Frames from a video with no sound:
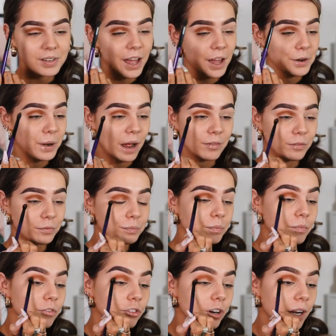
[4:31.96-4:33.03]
I don't have a
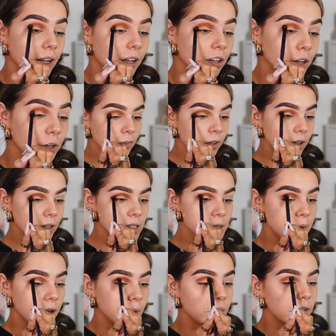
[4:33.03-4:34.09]
freaking clue. Look at this
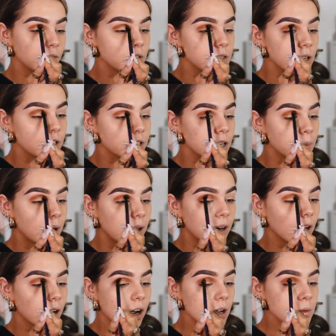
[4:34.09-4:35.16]
pigment of this eyeshadow palette.
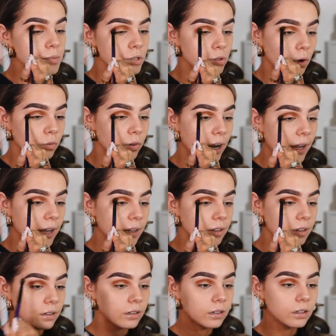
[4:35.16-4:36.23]
Like, I'm sorry
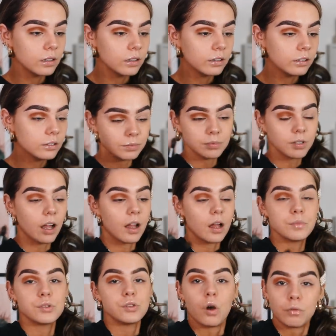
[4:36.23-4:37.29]
like
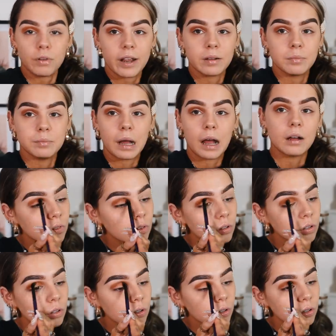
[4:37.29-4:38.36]
I'm sorry, but
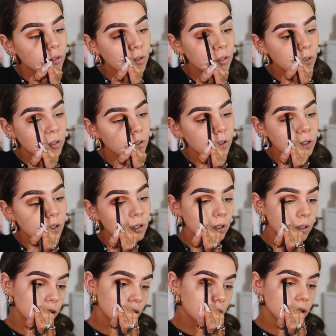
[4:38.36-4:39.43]
taking a little more pigment on the
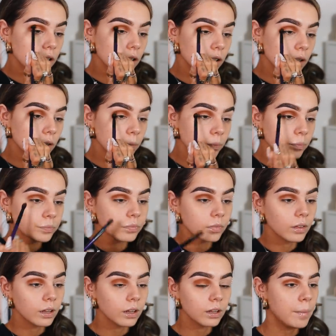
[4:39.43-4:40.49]
brush, build up that color.
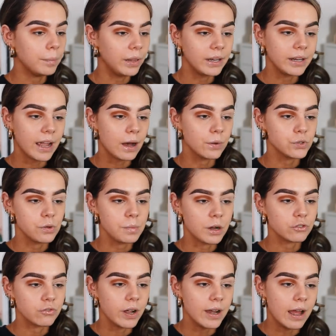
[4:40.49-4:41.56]
Don't worry about blending out too
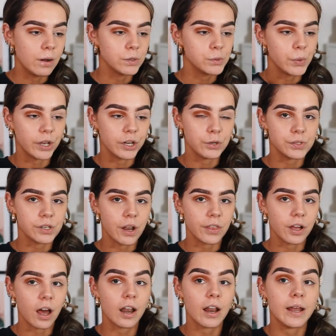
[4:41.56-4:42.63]
much right now because we're going to use
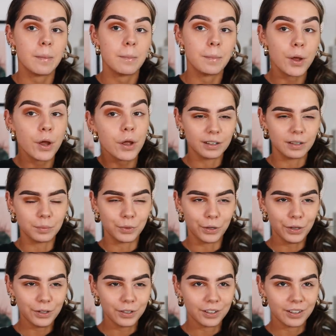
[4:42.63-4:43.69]
another color in a mo
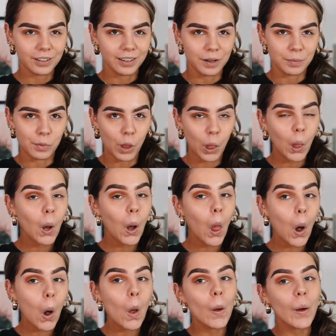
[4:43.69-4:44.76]
in a mo
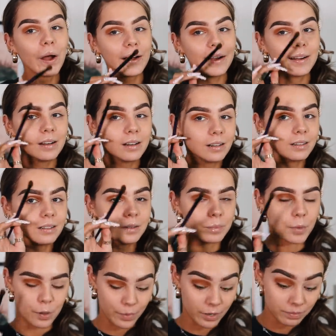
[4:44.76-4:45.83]

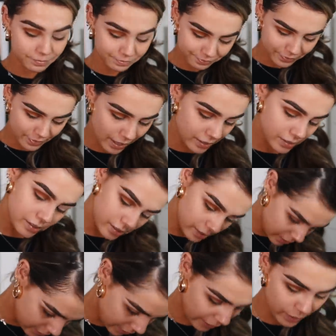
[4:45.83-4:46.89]
moment. That's
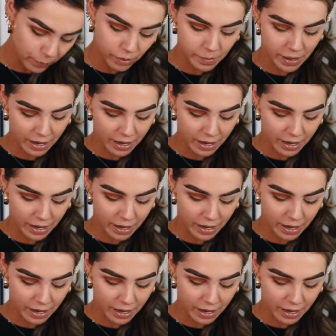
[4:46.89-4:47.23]
exactly what I